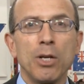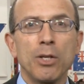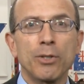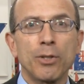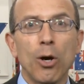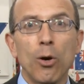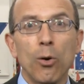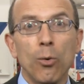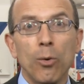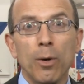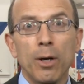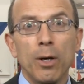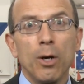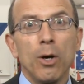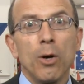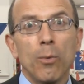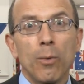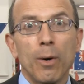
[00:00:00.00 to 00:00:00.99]
So,
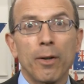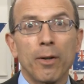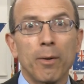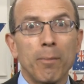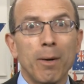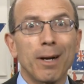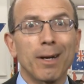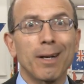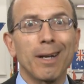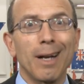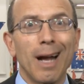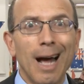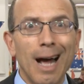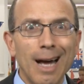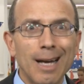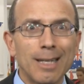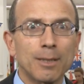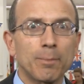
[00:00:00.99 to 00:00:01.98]
while the market
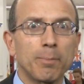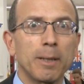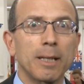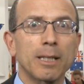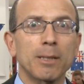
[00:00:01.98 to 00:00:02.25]
has been